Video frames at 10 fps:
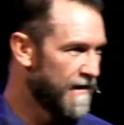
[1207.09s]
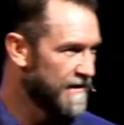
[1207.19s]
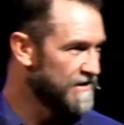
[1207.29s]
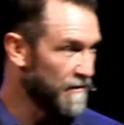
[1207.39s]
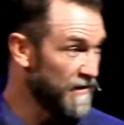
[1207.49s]

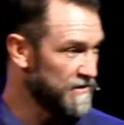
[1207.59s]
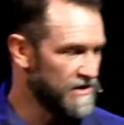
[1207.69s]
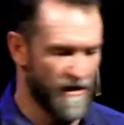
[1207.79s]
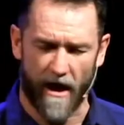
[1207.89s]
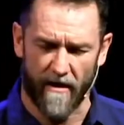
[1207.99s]
And somebody would
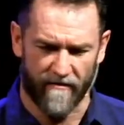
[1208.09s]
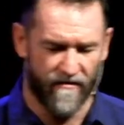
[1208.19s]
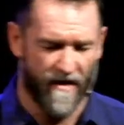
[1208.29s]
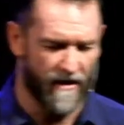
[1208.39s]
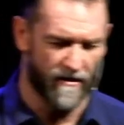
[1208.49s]
start, Our
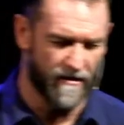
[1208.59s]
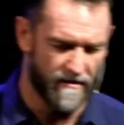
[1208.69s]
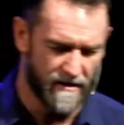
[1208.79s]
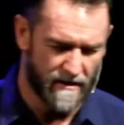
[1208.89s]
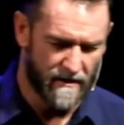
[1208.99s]
Father,
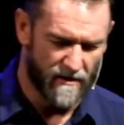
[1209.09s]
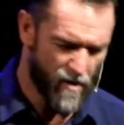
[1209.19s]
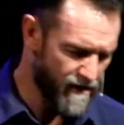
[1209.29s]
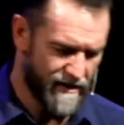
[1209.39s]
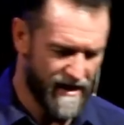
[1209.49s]
who
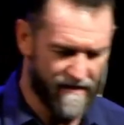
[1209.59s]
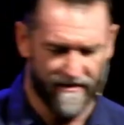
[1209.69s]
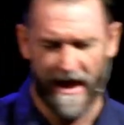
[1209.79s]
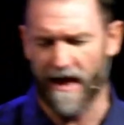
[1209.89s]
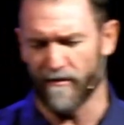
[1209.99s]
art in
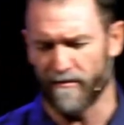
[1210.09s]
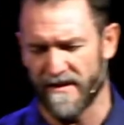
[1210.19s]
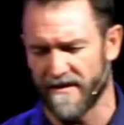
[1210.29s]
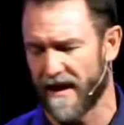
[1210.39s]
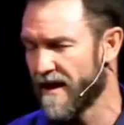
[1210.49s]
heaven, hallowed
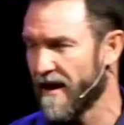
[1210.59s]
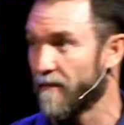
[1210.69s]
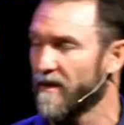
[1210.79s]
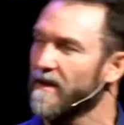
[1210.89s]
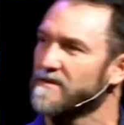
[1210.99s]
be thy
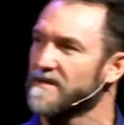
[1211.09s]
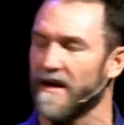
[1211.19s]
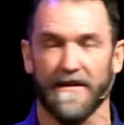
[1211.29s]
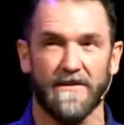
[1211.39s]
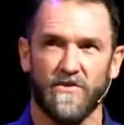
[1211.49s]
name. And I was
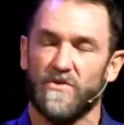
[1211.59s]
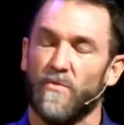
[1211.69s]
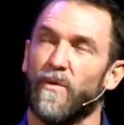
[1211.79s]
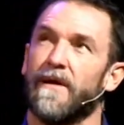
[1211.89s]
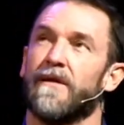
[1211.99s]
like, this is the
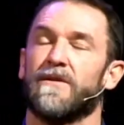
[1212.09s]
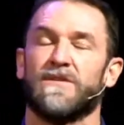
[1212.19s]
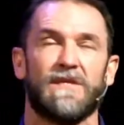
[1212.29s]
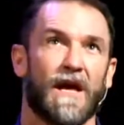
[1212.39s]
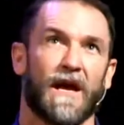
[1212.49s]

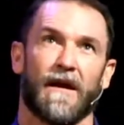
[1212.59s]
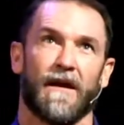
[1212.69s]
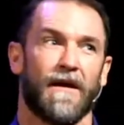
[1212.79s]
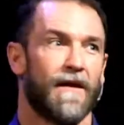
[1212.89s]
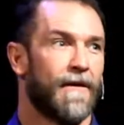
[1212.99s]
weirdest thing.
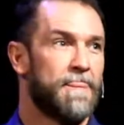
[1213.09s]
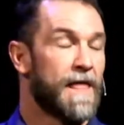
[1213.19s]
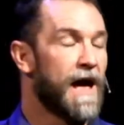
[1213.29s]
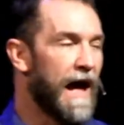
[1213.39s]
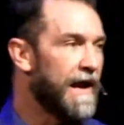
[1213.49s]

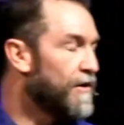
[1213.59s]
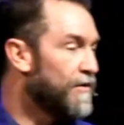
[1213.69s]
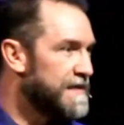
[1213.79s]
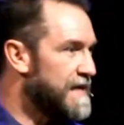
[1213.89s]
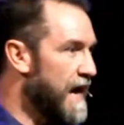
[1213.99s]
I know
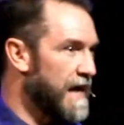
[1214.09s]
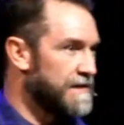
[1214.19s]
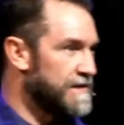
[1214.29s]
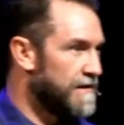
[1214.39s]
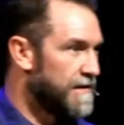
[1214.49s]
these
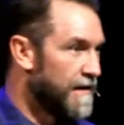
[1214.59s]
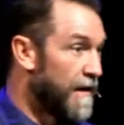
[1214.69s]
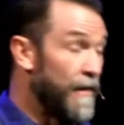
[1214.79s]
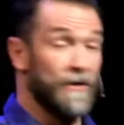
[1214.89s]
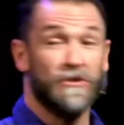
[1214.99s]
guys.
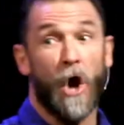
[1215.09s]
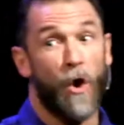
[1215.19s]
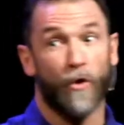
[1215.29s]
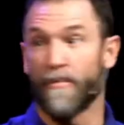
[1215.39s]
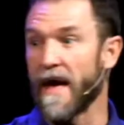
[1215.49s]
They're
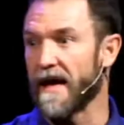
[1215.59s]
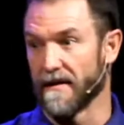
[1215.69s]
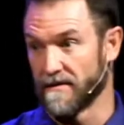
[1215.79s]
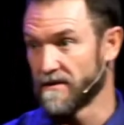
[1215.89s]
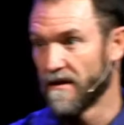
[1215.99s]
total
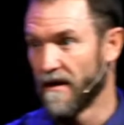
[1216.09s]
pagans.